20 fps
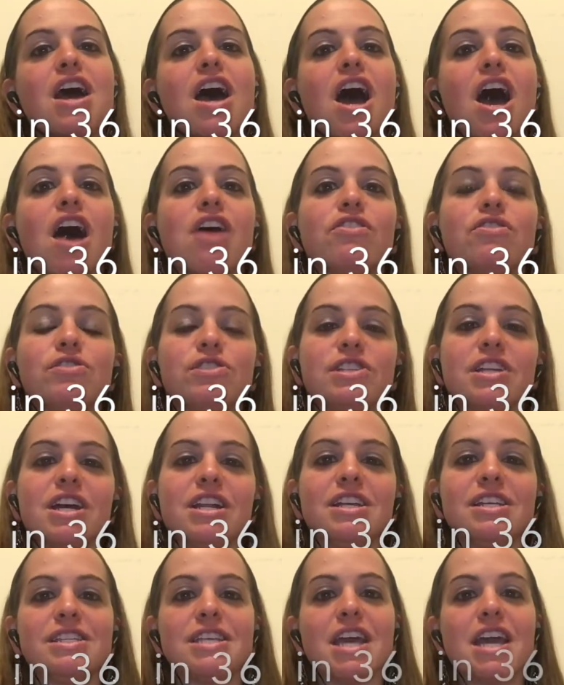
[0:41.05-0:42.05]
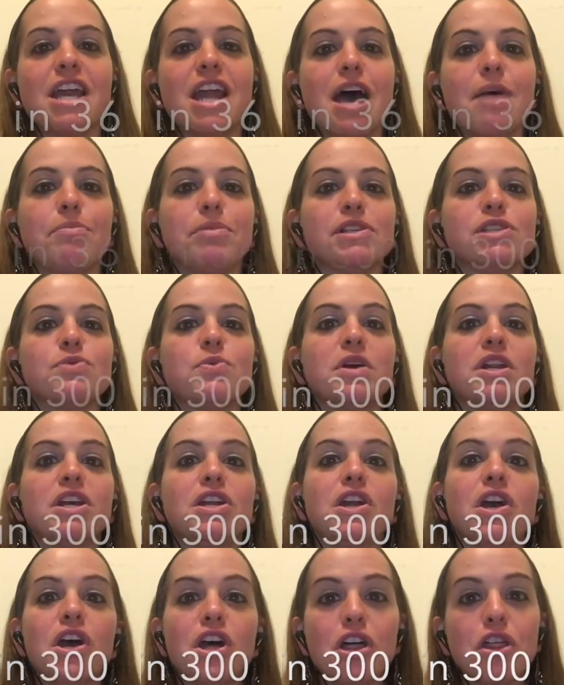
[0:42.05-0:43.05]
Other studies say it happens 1
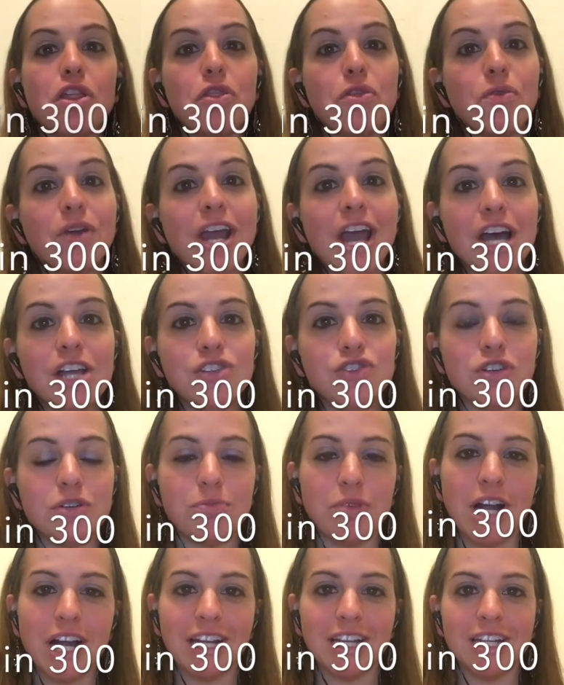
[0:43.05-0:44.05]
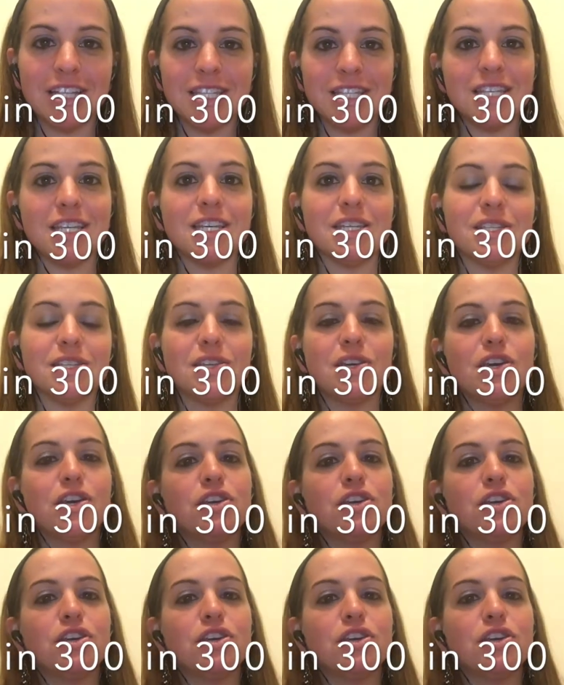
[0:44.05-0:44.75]
in 300 pregnancies.